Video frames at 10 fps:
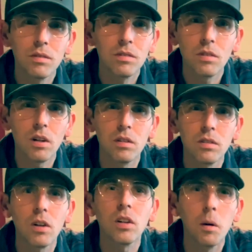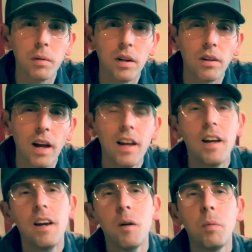Start a company, okay?
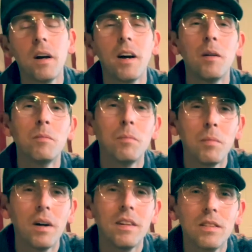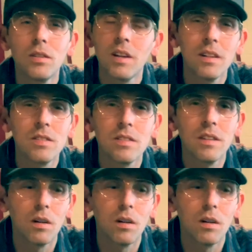But do kids,